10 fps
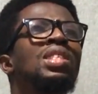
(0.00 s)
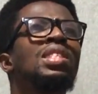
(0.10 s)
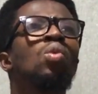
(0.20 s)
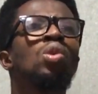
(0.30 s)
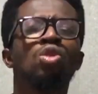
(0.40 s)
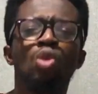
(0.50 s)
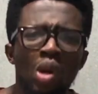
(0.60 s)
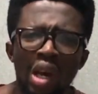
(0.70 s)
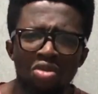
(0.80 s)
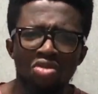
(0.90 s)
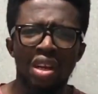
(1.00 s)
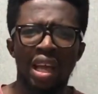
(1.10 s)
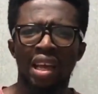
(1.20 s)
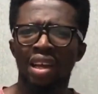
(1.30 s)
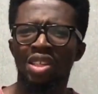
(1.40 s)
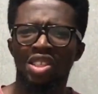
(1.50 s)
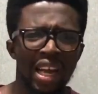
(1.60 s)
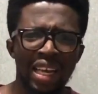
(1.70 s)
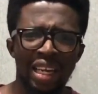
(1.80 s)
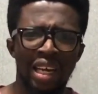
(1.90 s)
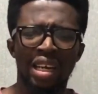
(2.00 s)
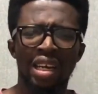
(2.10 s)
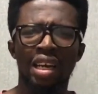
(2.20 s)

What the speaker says: there was no country like China.